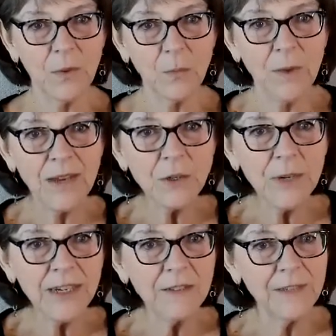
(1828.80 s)

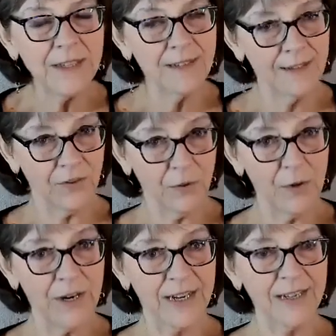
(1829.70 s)
rendering of these
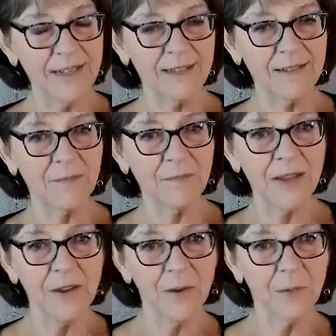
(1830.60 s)
stories
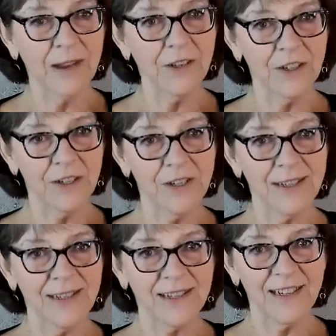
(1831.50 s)
by their
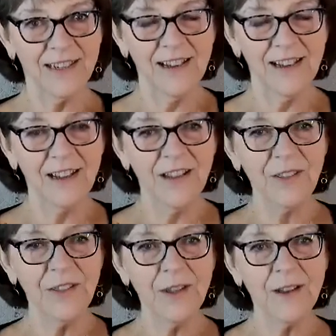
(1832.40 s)
writers,
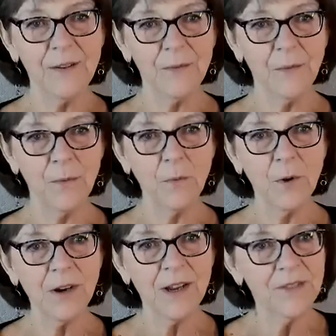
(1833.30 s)
the
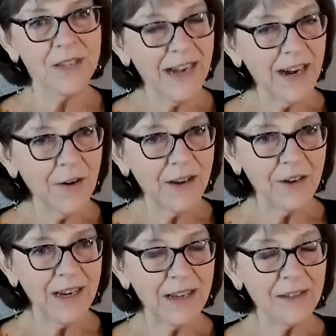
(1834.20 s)
work of the narrator
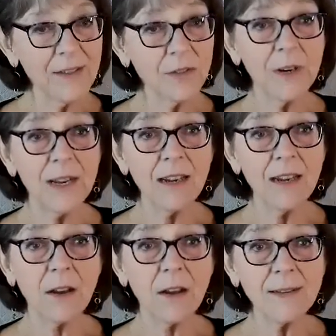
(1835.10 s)
in the story, and
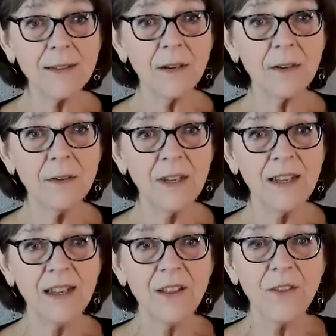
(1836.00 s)
also
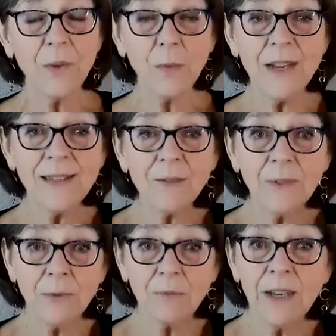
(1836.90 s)
the ways in
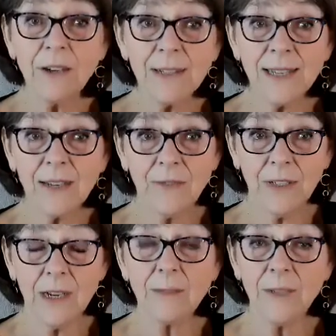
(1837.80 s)
which readers have to
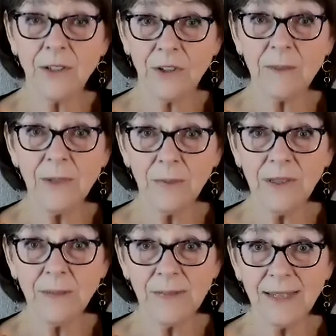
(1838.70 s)
come to terms with
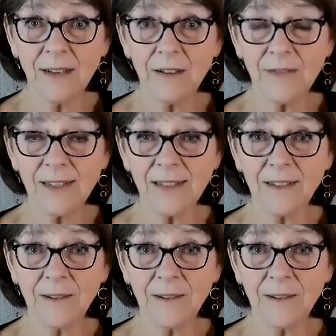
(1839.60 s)
themselves,